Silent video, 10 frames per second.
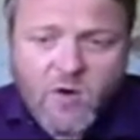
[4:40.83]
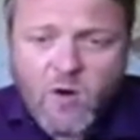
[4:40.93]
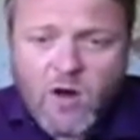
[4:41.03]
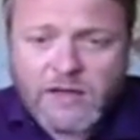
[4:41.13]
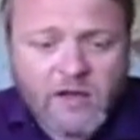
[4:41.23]

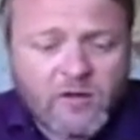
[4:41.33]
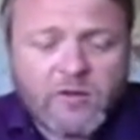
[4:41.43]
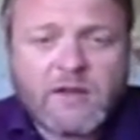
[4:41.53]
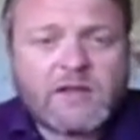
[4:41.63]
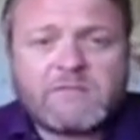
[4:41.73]
That's all I
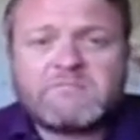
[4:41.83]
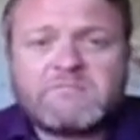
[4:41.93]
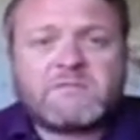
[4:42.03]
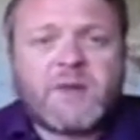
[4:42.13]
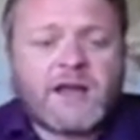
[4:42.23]
do,
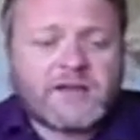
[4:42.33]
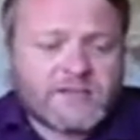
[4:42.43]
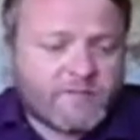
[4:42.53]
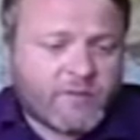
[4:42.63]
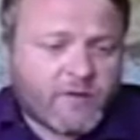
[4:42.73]

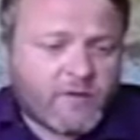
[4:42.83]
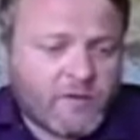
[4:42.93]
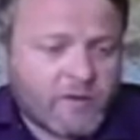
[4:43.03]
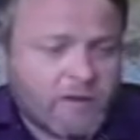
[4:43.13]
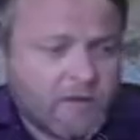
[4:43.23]
plain and
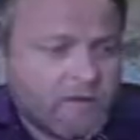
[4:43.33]
simple.